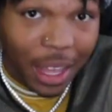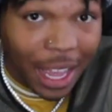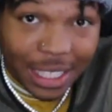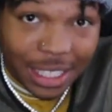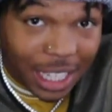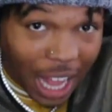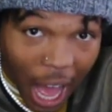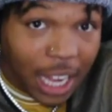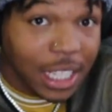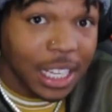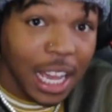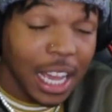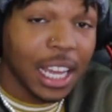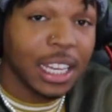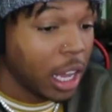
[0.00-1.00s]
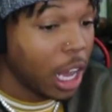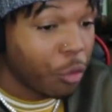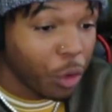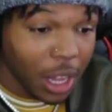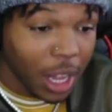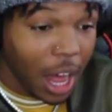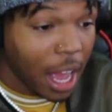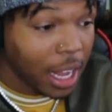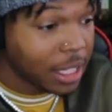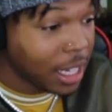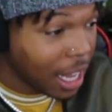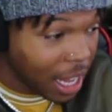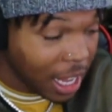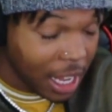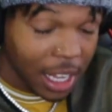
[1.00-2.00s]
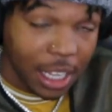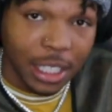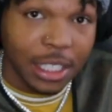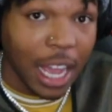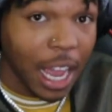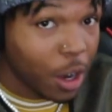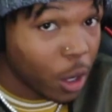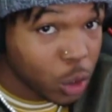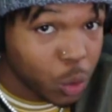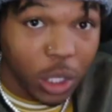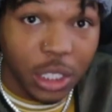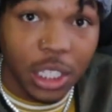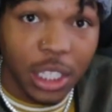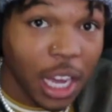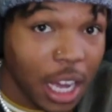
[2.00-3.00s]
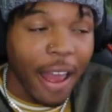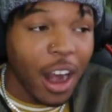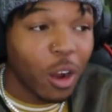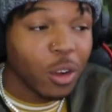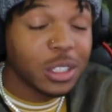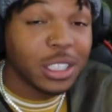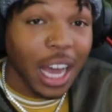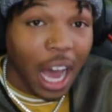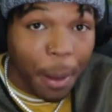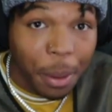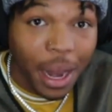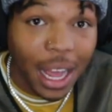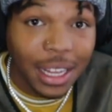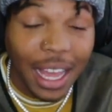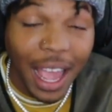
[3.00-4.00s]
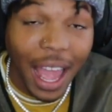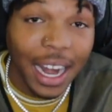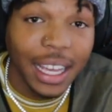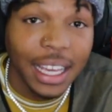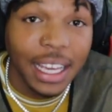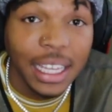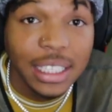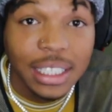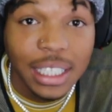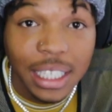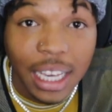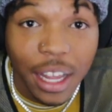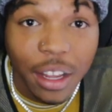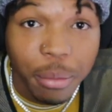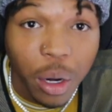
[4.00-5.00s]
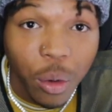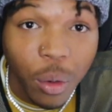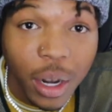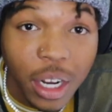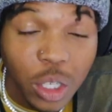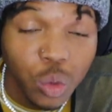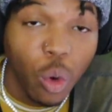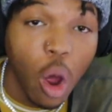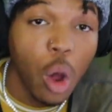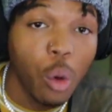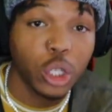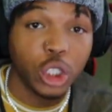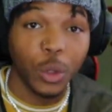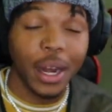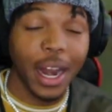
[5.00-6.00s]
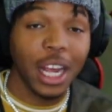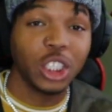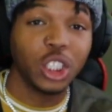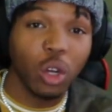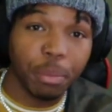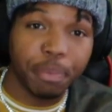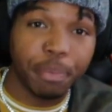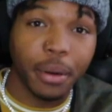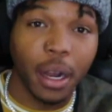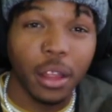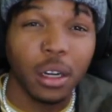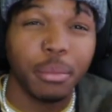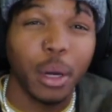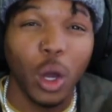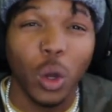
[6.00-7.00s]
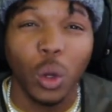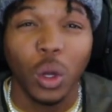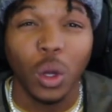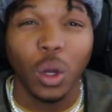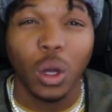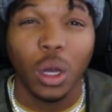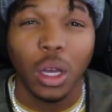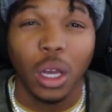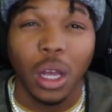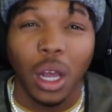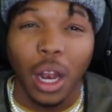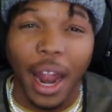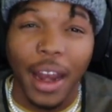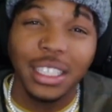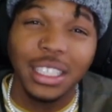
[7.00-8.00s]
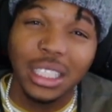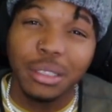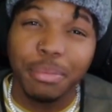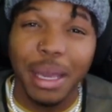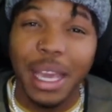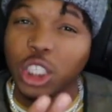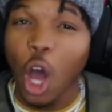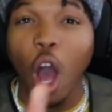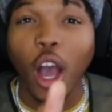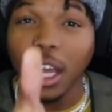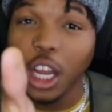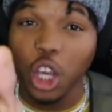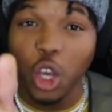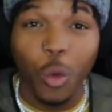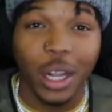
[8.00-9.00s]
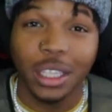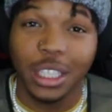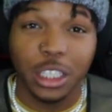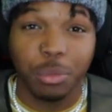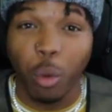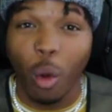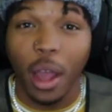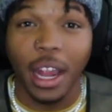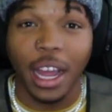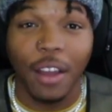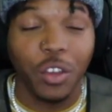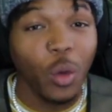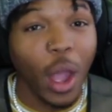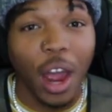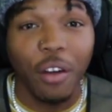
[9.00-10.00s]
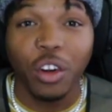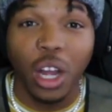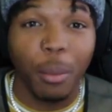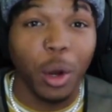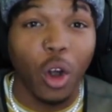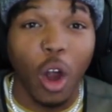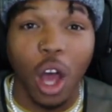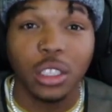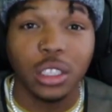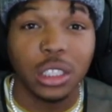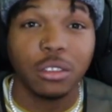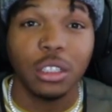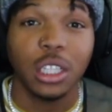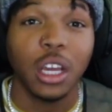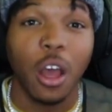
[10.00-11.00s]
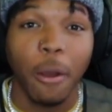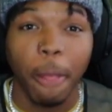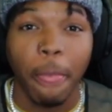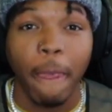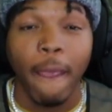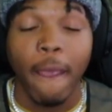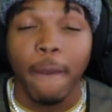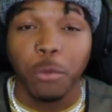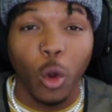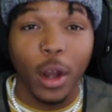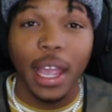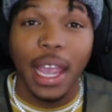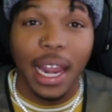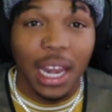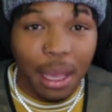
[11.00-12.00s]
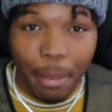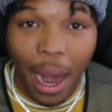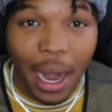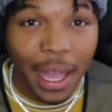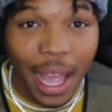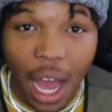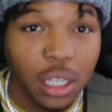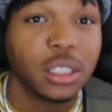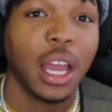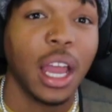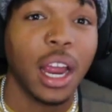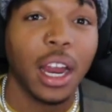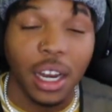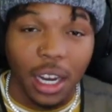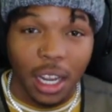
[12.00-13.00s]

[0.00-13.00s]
it's locked in. If we locked in, ain't no switching up. And on top of that, they had kids together, bro. What is wrong with you? And that's your brother, bro. Now this is me talking to you at this point. Like, if you ever come across this video or anybody out there